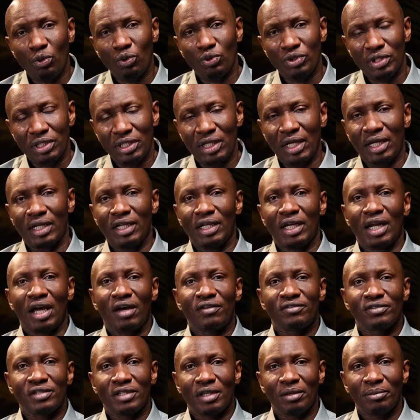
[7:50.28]
who dearly
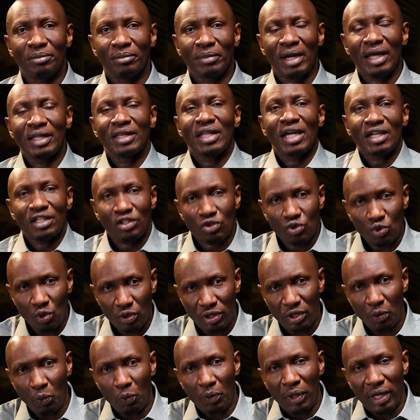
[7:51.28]
loves them, and that is
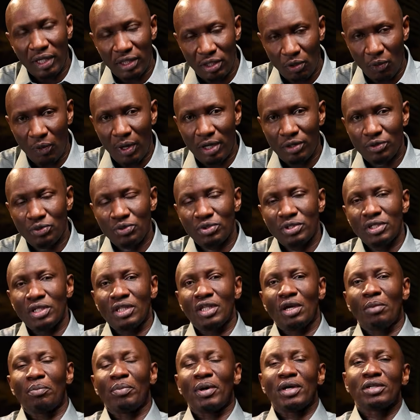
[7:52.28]
not the way they want to see
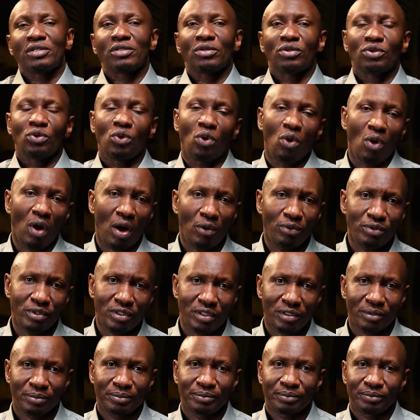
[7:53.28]
their person go
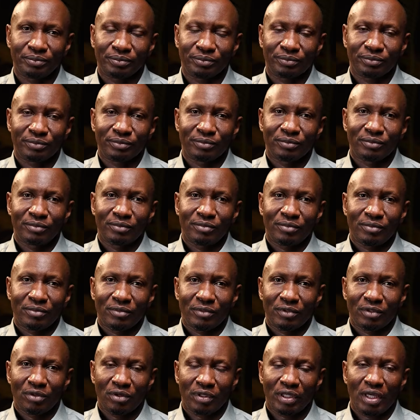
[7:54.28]
out?
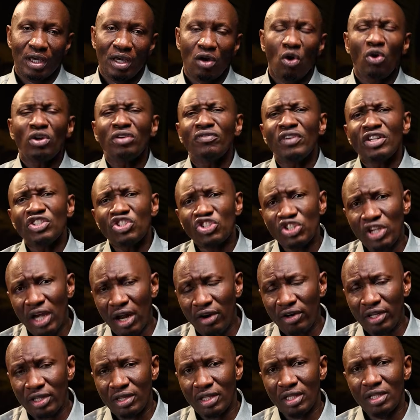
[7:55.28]
Okay? Or even
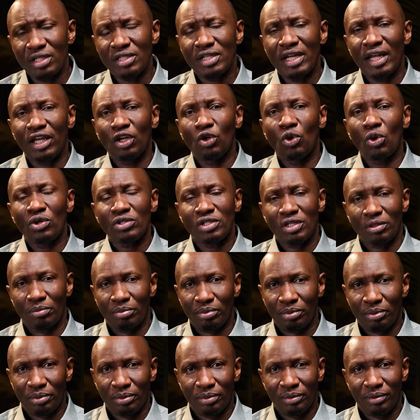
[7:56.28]
sharing things like
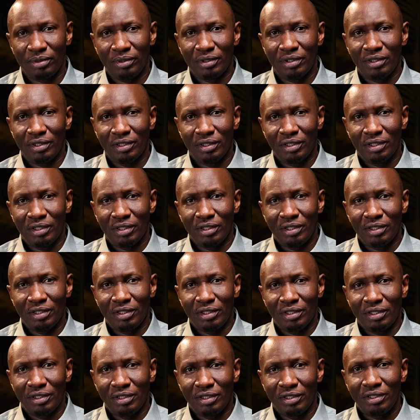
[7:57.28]
gossip.
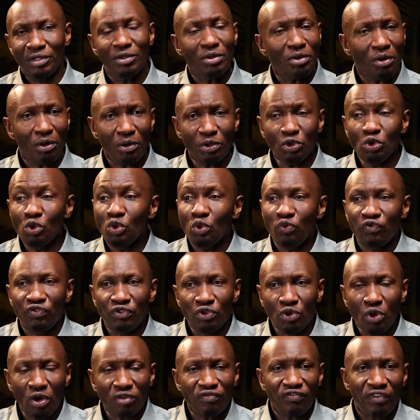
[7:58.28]
You've
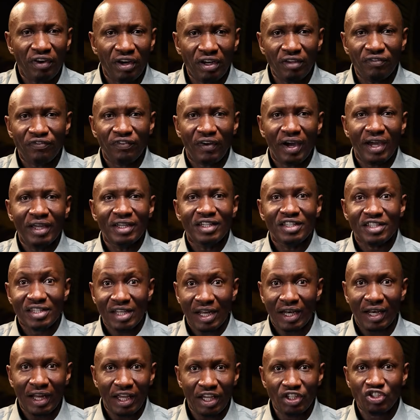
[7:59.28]
not verified, it's
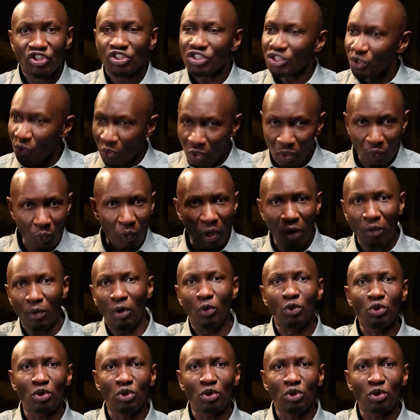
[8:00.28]
alleged. Where were